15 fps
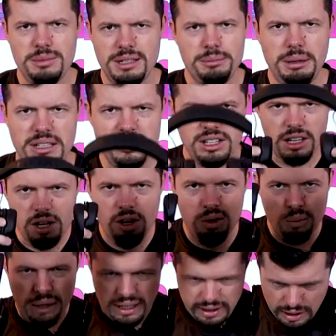I basically
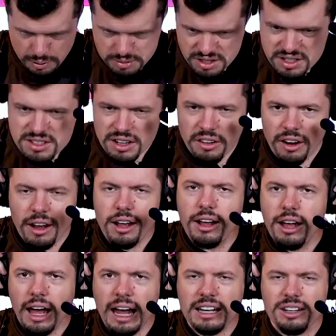can't wear caps, etc.,
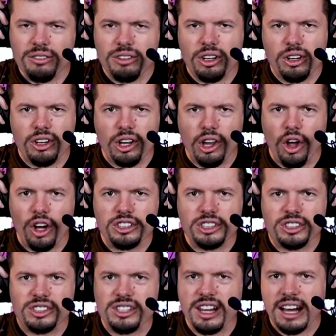and even on the
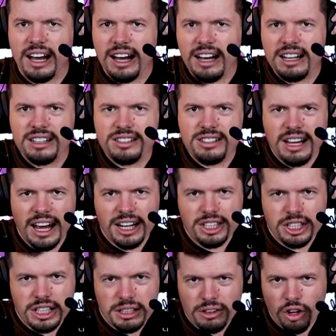largest thing, it's
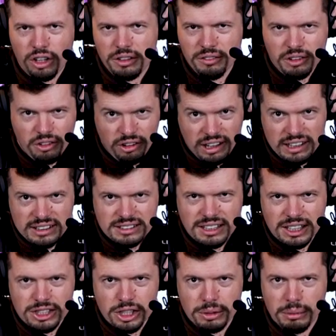actually not even really
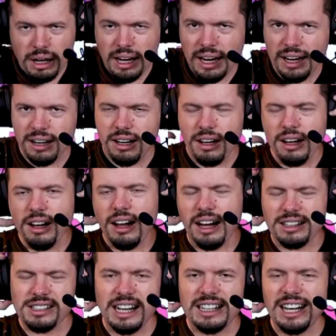touching my head.
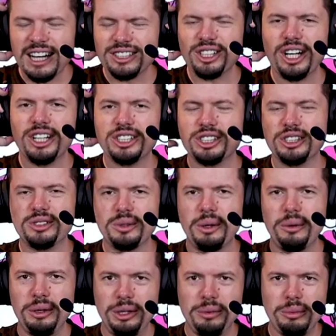Sound isolation as well
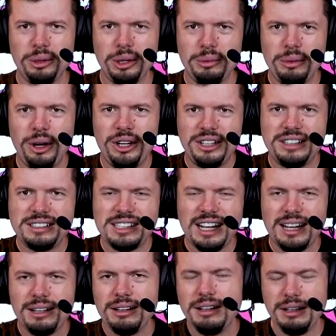when you put them on is
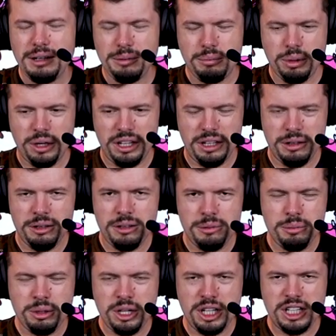like pretty
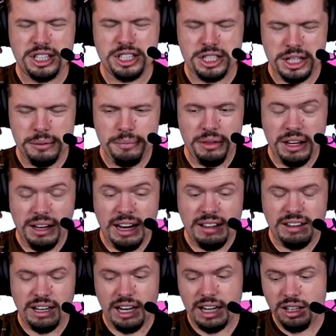pretty extreme, the,
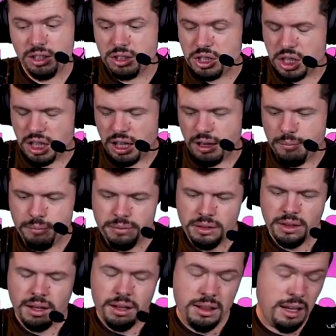and the head cushioning,
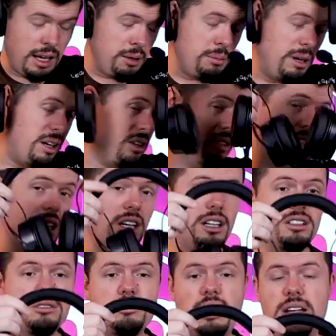the headband cushioning
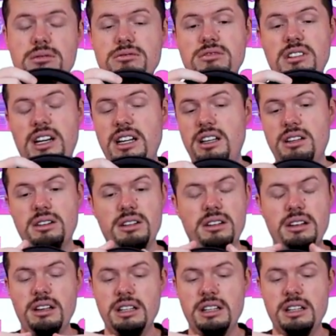is like really good.